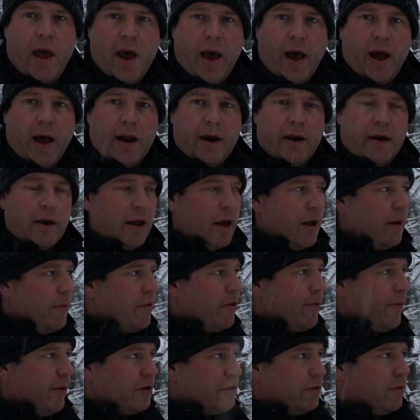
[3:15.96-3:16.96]
And
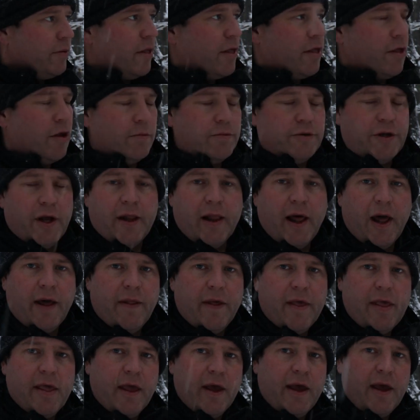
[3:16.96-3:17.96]
especially with a subject like
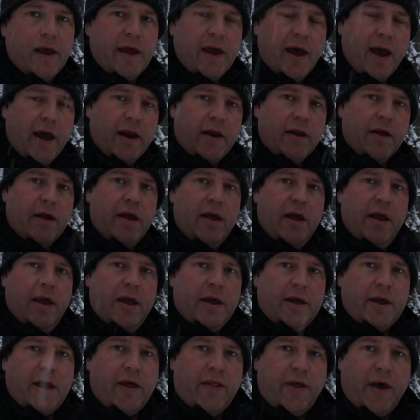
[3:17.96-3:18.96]
this, you can kind of
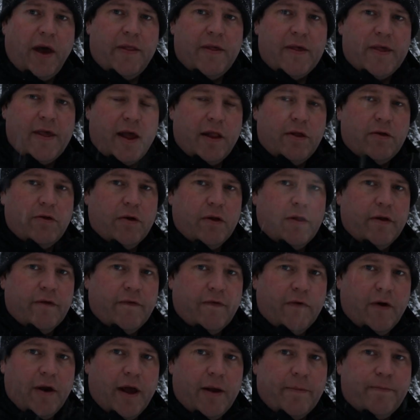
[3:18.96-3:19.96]
get that in the centre of the
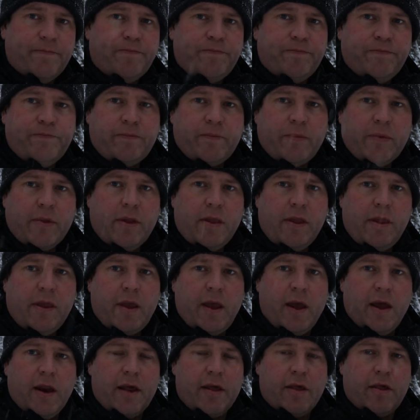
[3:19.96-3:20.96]
frame,
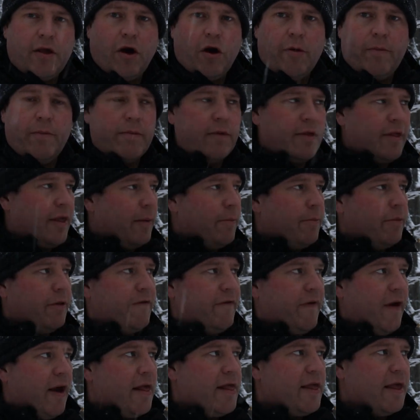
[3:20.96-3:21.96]
and it sort of
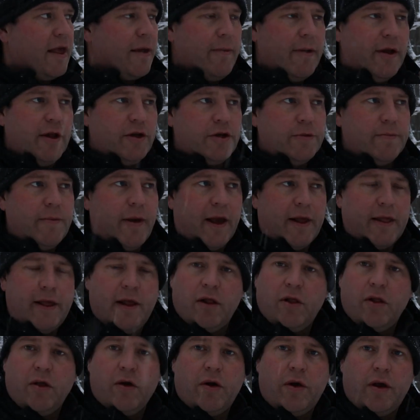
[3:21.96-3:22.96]
simplifies the image and makes
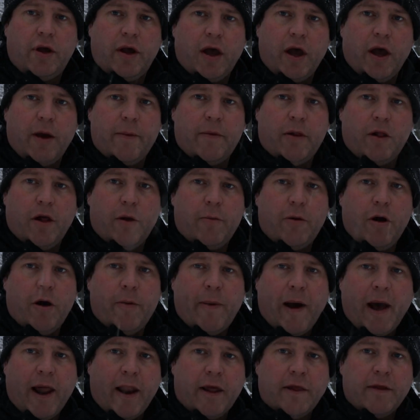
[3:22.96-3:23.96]
it look a lot more
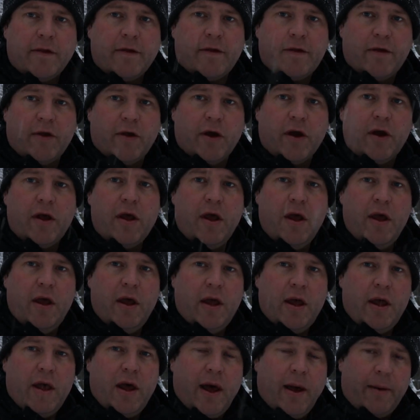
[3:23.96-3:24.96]
balanced. So
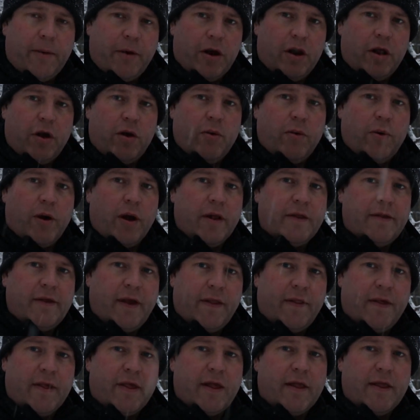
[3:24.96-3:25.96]
I'm going to
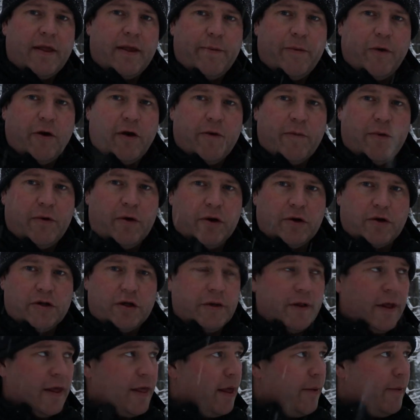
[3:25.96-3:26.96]
take this into
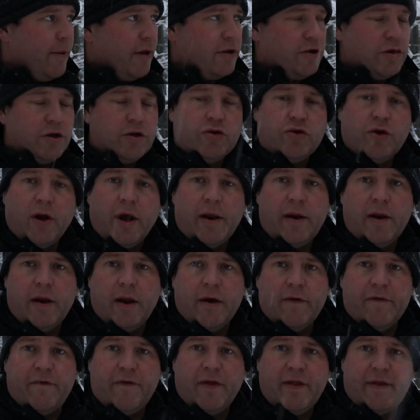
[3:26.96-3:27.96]
post-production, this image, and try
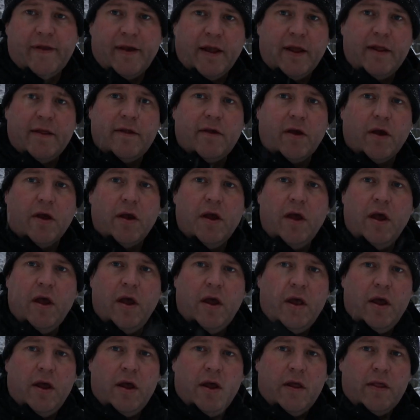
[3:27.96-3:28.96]
and fit it into
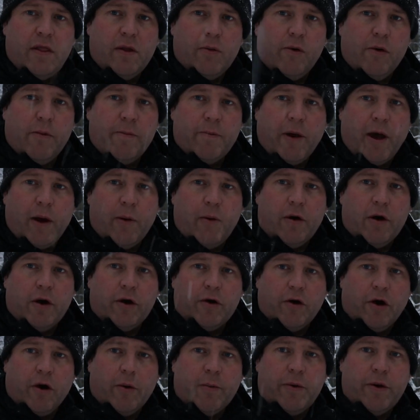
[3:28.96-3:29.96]
the 1x1
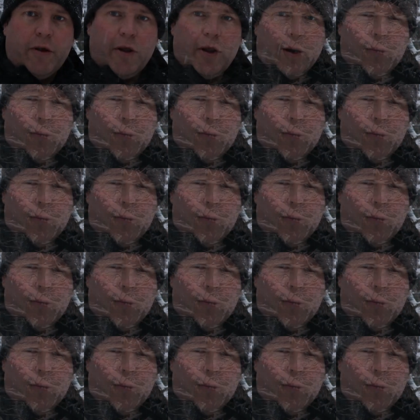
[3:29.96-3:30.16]
crop.